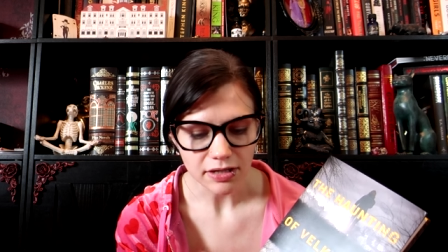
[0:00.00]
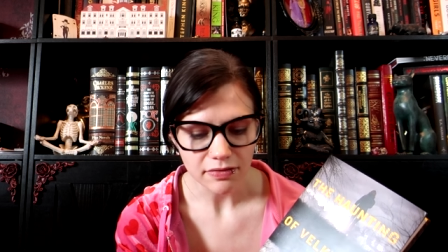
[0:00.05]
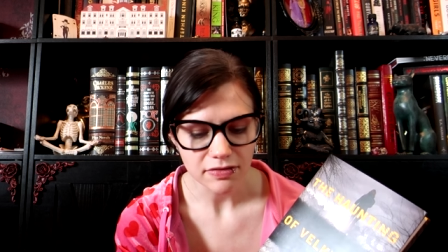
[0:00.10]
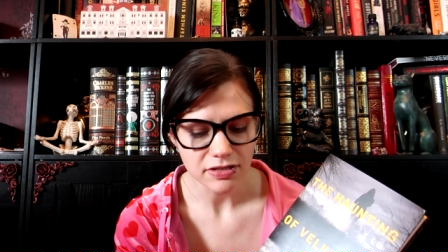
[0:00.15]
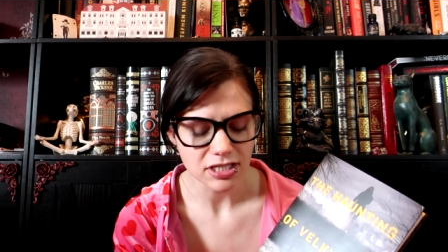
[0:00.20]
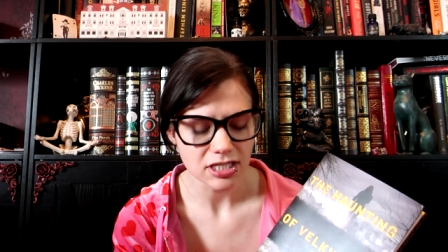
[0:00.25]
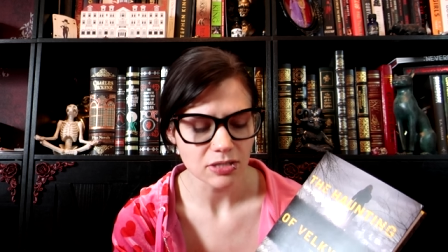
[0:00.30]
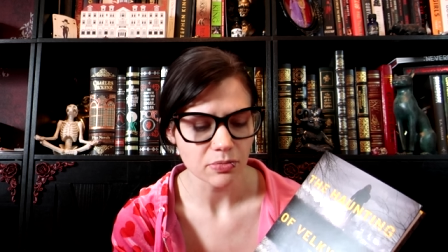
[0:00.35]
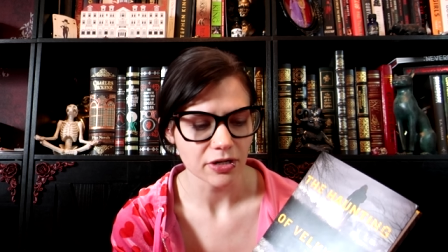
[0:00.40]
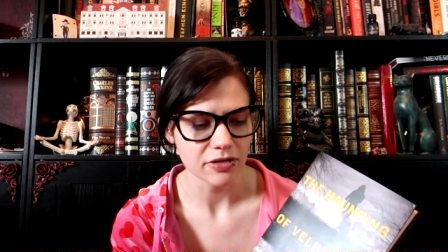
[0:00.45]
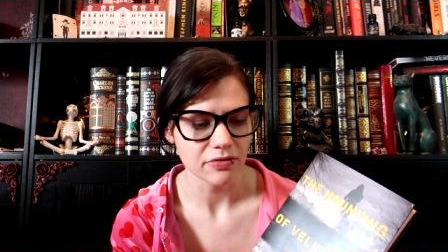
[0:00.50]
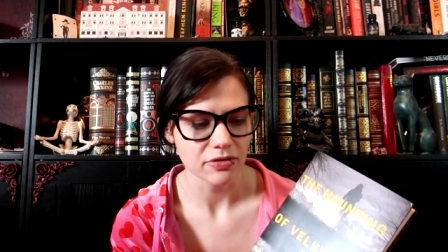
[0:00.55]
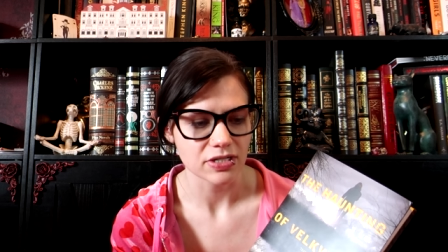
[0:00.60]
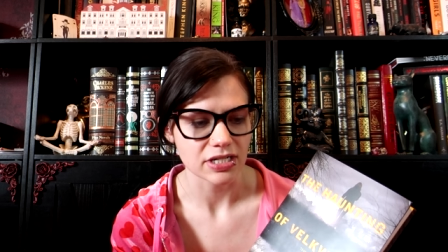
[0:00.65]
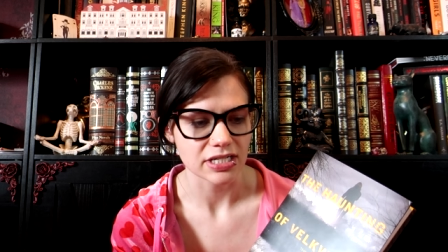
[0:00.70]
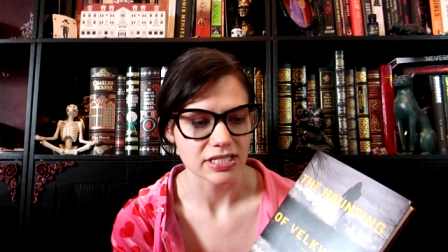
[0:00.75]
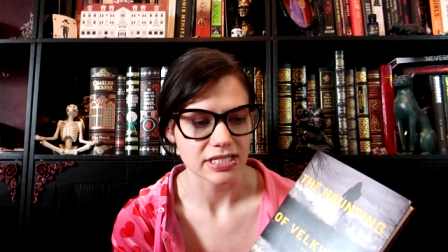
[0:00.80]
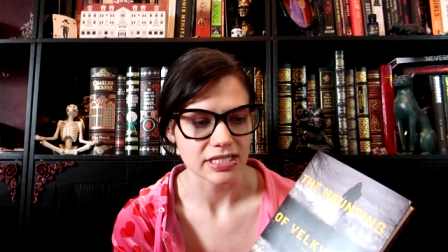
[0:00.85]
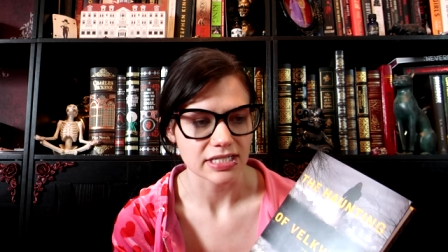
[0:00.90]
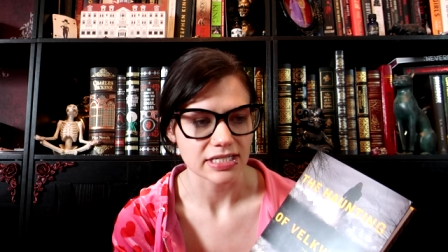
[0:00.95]
This is one of those
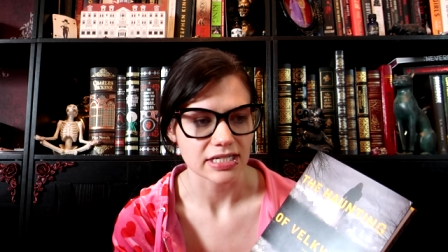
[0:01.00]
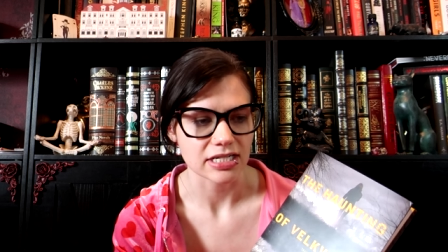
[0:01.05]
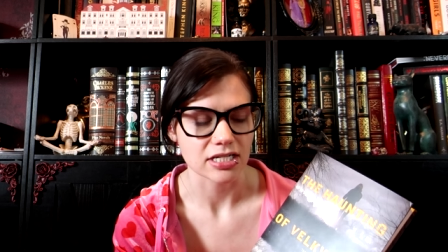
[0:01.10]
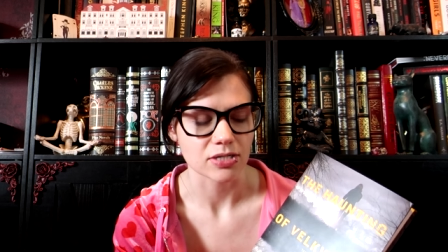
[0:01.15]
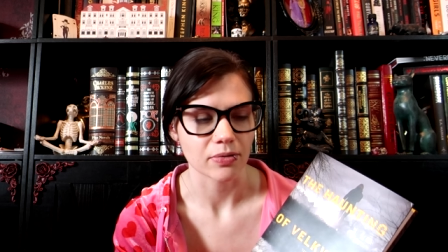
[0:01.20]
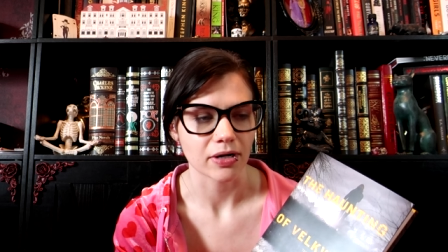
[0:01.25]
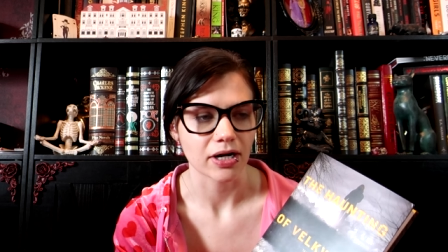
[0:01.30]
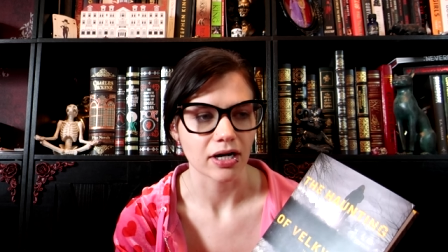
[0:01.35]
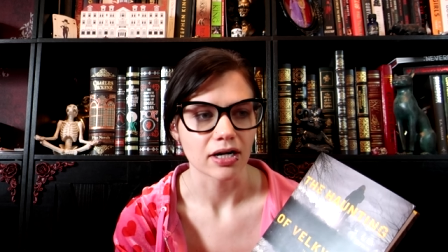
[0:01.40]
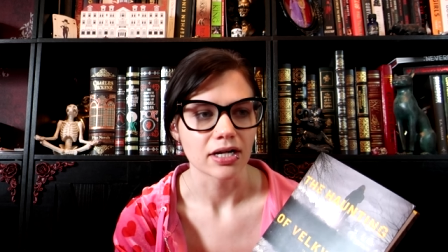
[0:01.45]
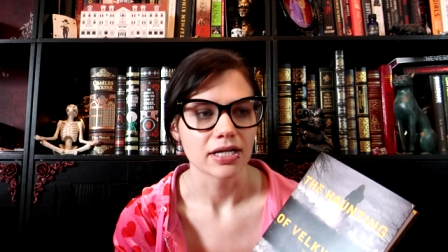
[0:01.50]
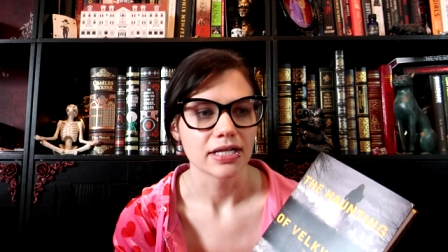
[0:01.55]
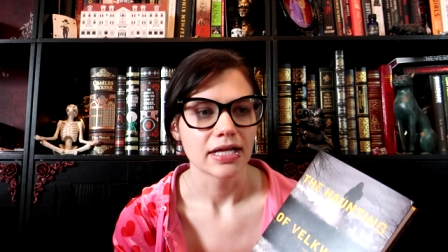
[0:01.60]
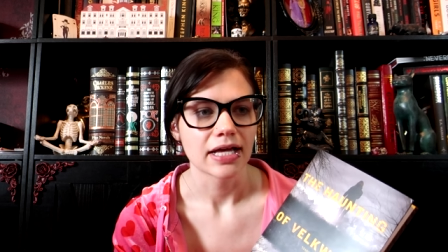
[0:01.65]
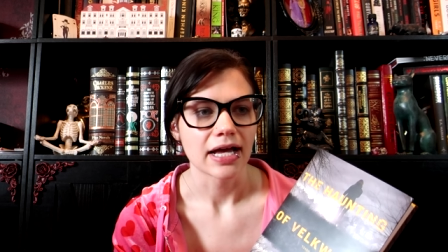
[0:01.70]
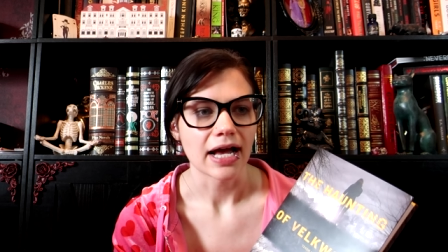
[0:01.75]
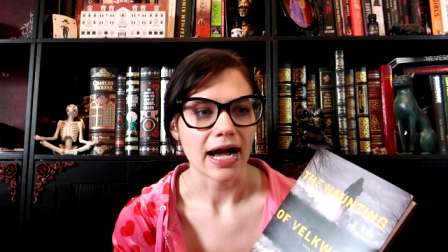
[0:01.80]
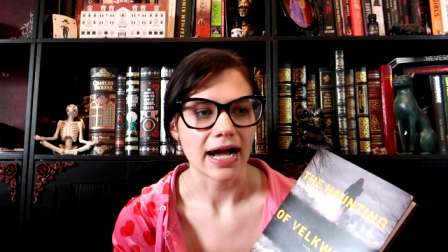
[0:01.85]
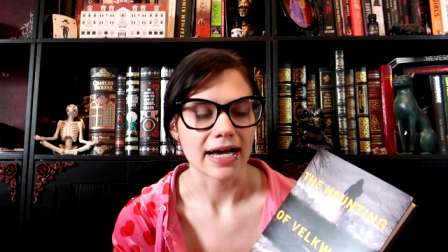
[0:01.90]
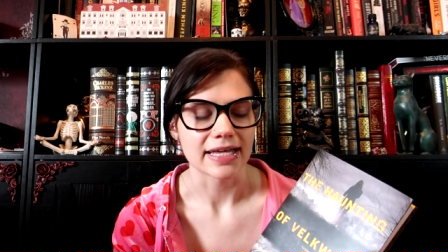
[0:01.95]
instances where
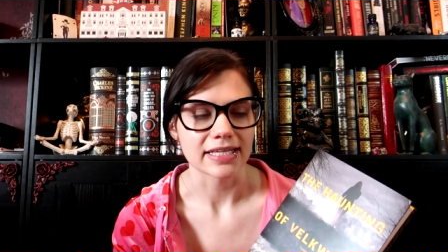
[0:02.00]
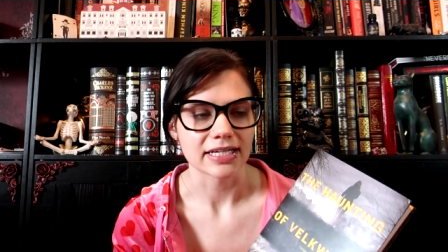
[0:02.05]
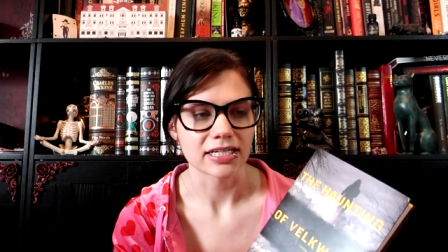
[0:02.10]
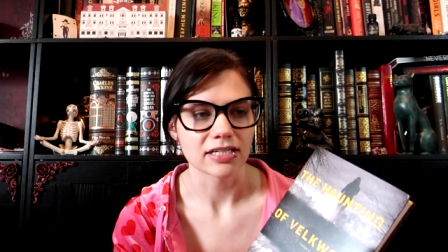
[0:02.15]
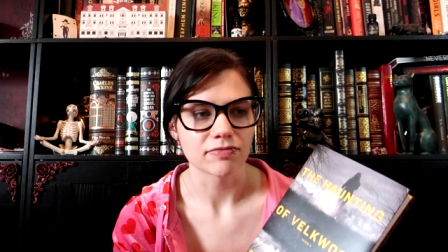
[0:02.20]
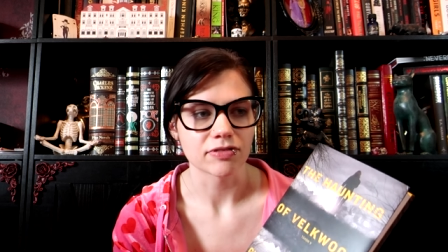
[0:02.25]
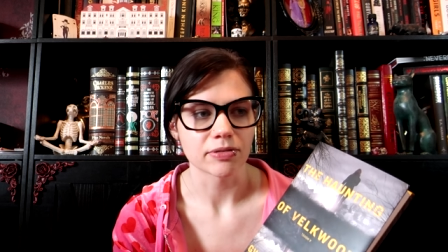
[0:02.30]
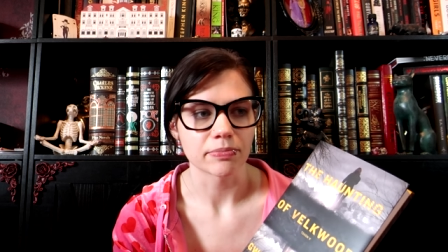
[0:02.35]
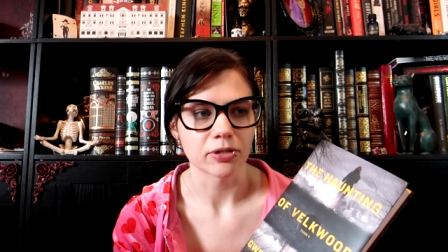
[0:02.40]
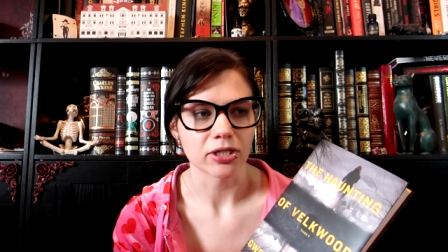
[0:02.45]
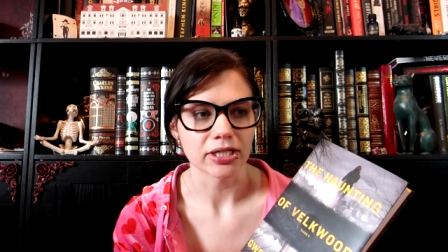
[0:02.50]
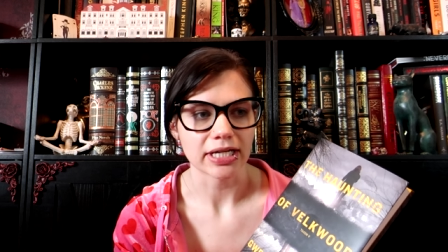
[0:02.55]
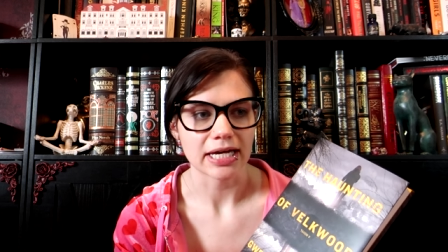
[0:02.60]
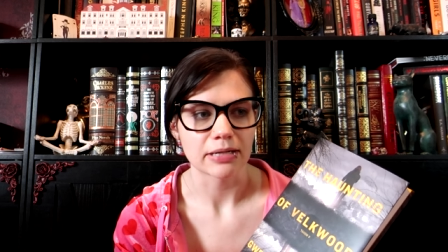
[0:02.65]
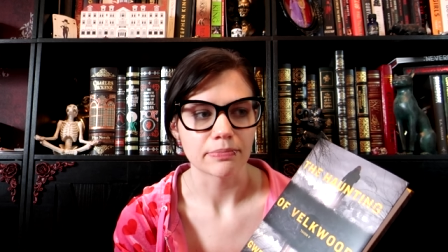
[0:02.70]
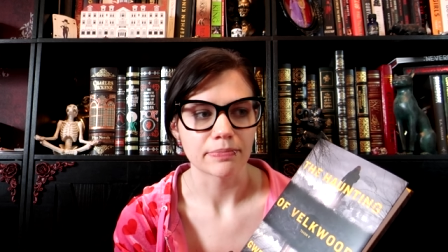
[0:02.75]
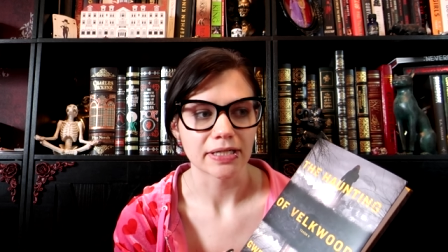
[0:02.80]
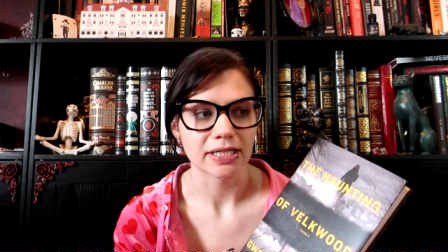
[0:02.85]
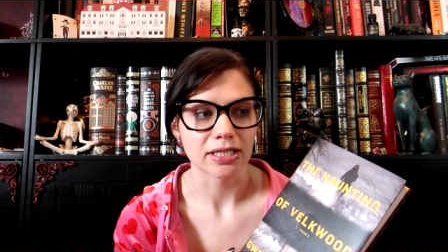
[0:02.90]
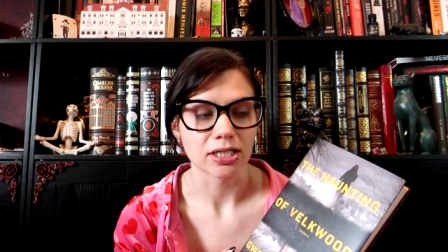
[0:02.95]
I think if the book
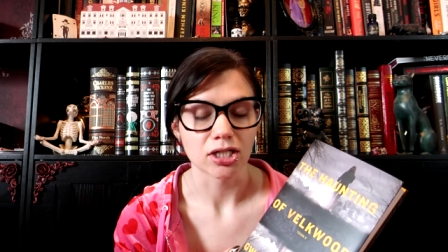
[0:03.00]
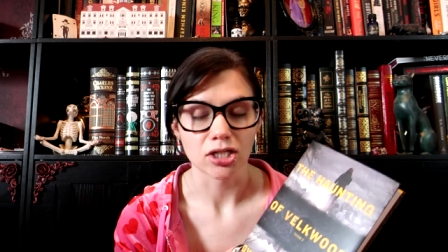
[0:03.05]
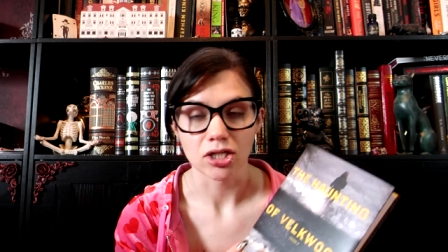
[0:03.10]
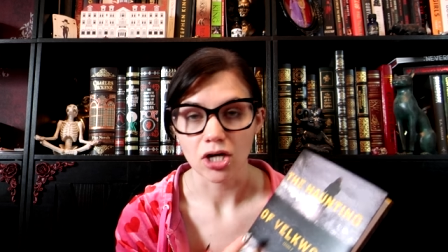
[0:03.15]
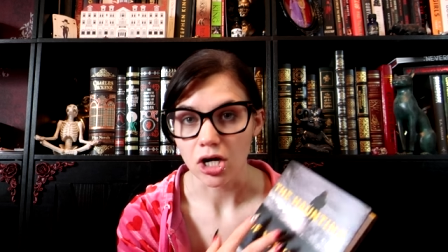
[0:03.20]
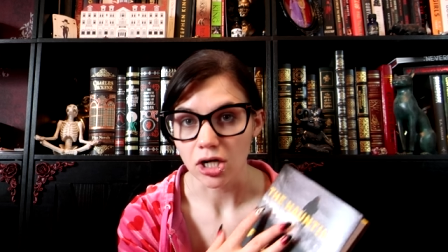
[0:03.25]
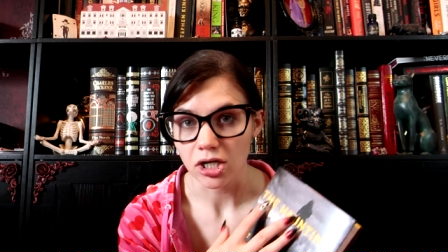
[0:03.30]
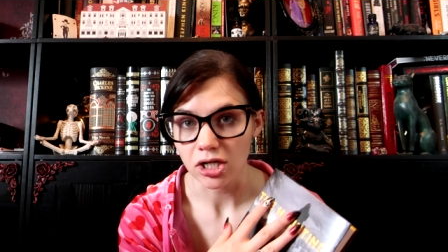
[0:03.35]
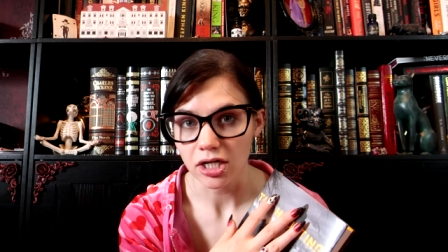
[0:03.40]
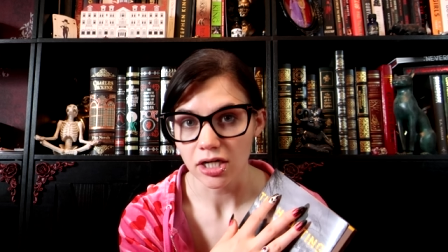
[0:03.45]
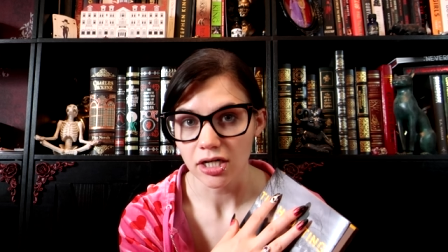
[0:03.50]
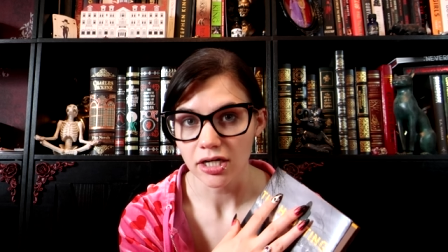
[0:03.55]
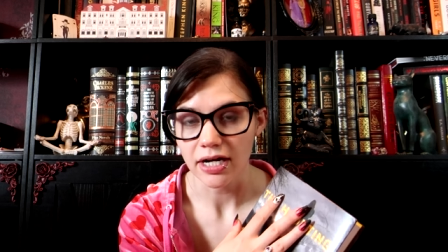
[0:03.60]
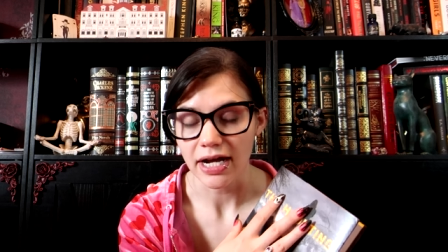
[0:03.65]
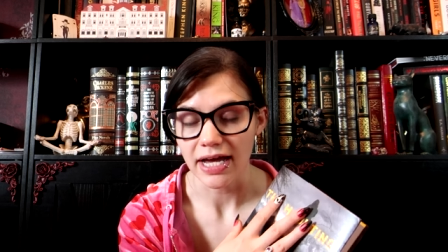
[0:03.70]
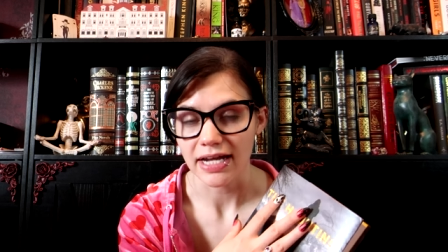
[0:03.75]
had been longer